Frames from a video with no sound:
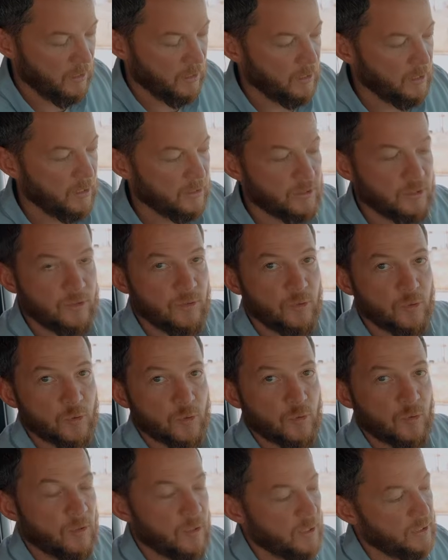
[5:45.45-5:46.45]
Clutch
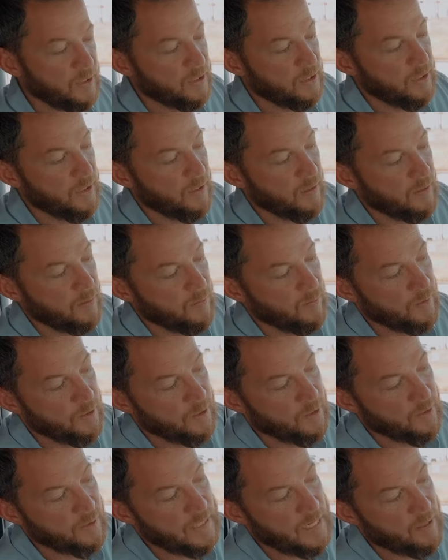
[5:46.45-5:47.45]
neutral, clutch gear. When
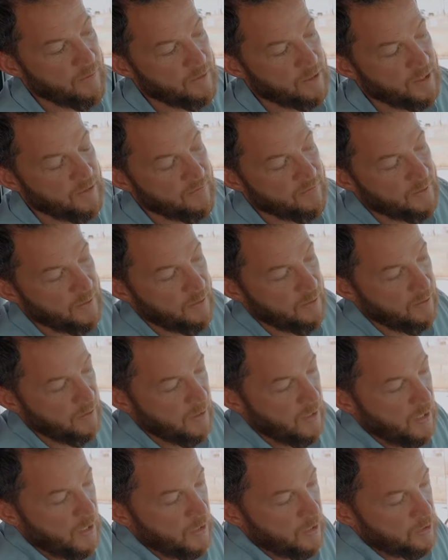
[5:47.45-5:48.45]
you're downshifting,
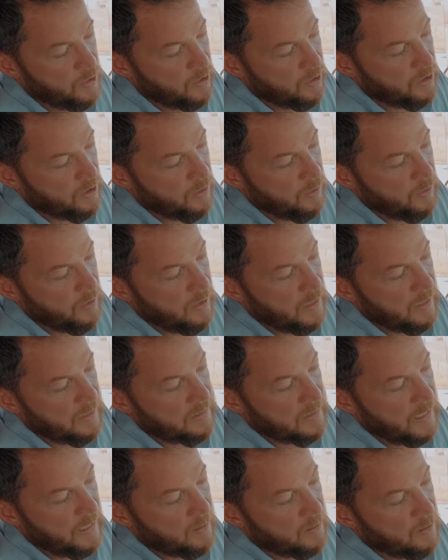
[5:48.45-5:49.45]
just do the
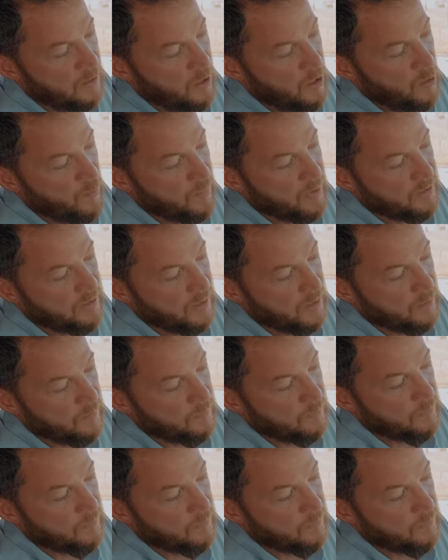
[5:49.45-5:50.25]
exact opposite.